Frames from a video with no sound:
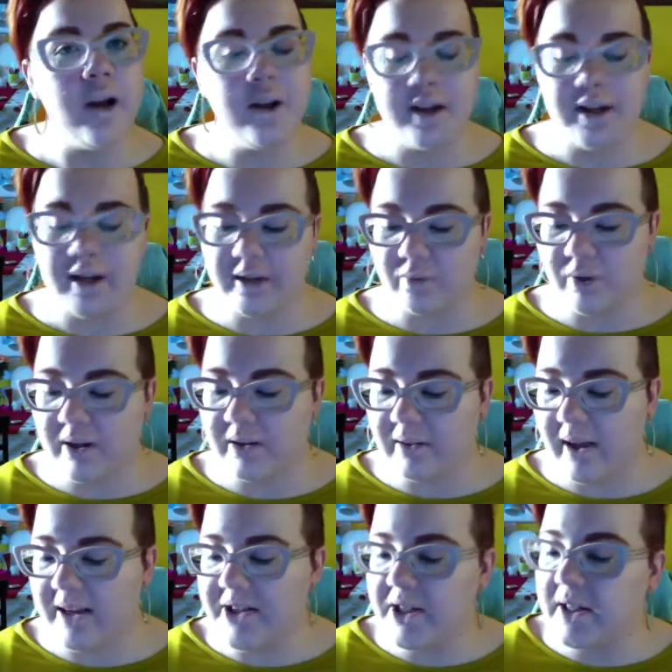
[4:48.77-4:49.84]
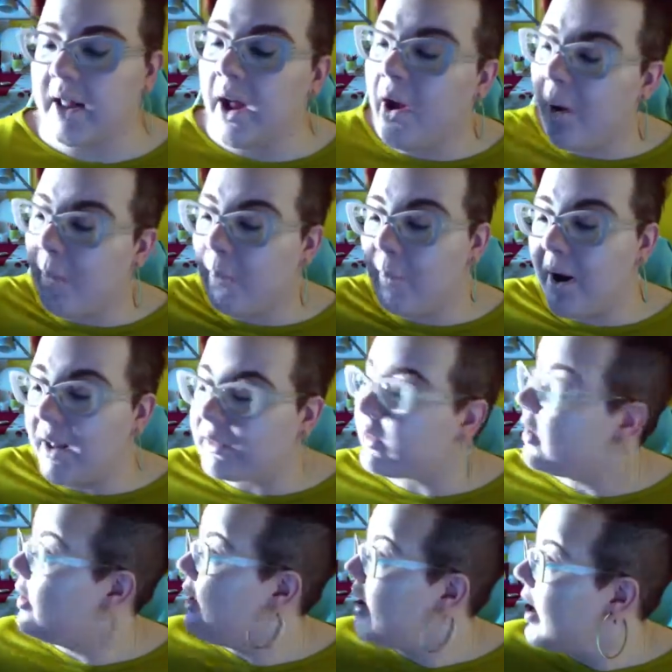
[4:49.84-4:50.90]
He really likes it, but
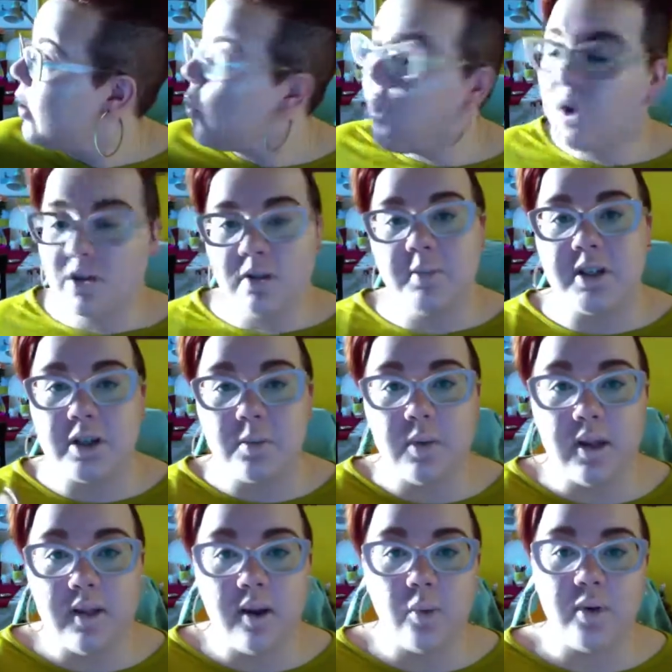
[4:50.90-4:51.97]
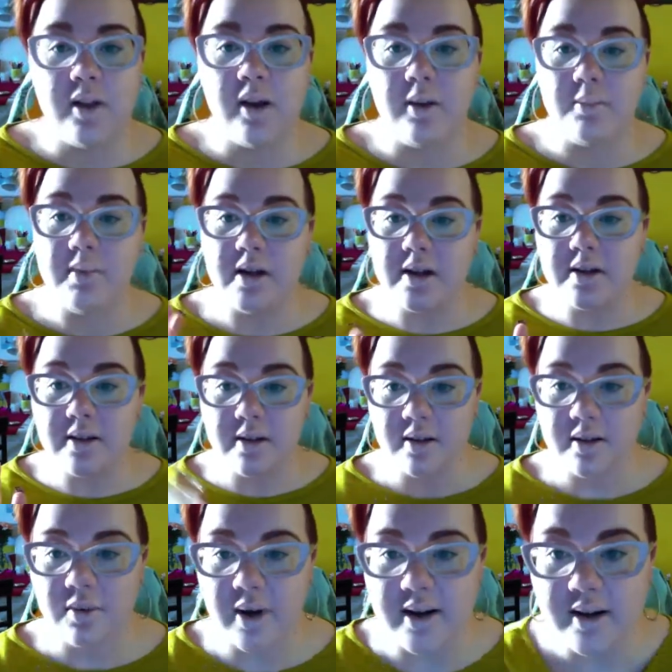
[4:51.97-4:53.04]
he wants me to be there with him, and
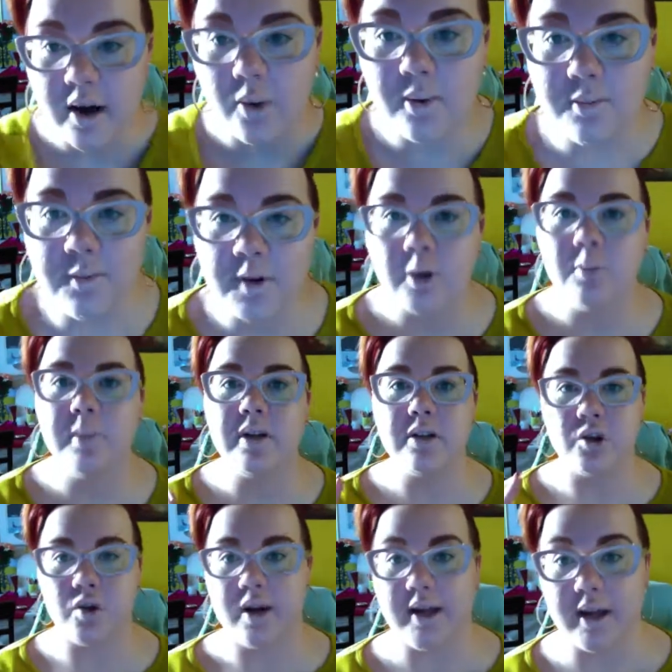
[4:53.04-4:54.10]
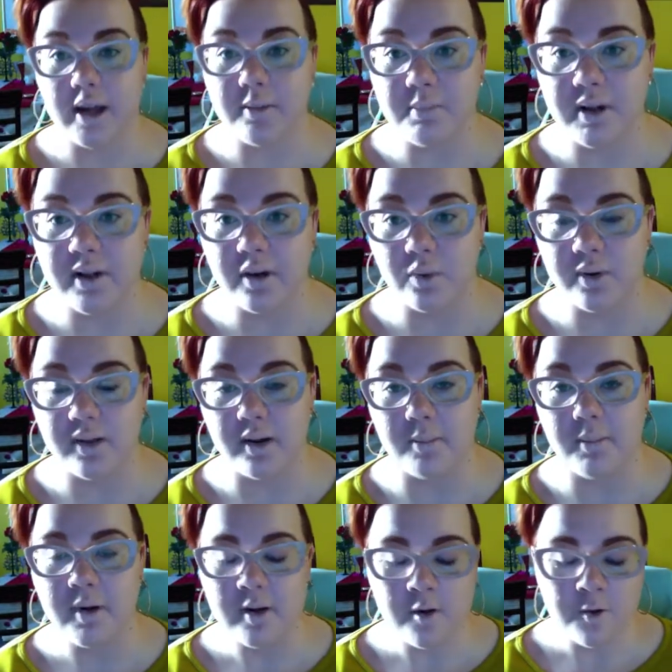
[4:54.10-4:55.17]
right now I'm filming, so I can't be there with
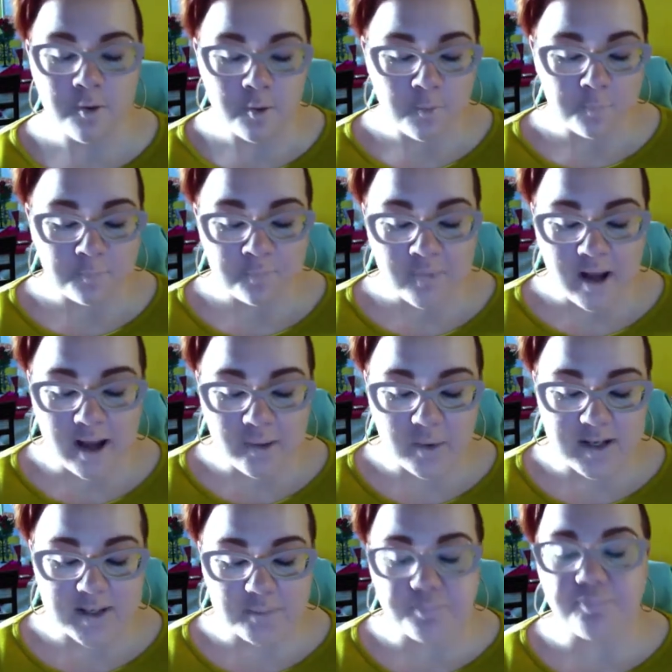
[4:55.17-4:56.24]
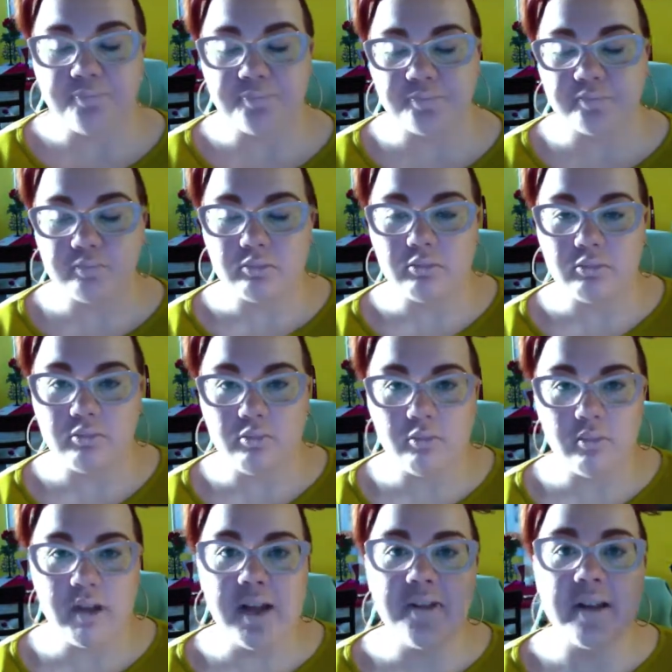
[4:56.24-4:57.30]
him. Anyways,
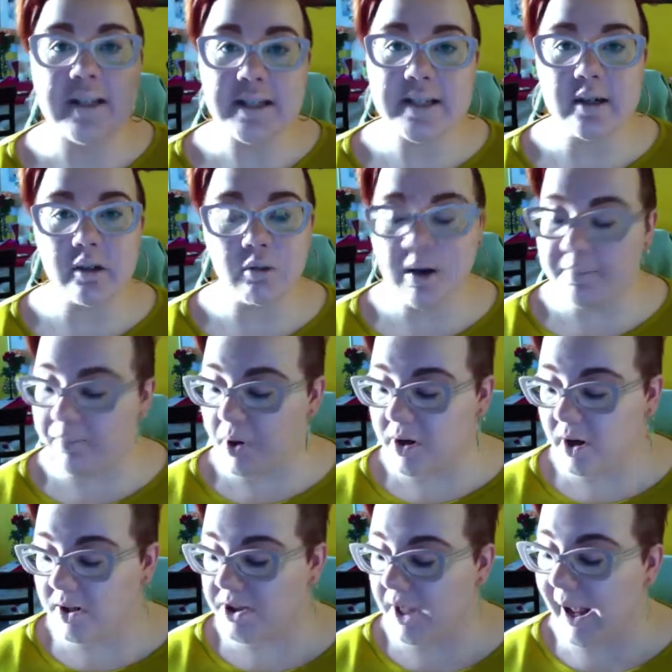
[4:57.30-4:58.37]
this is a great product.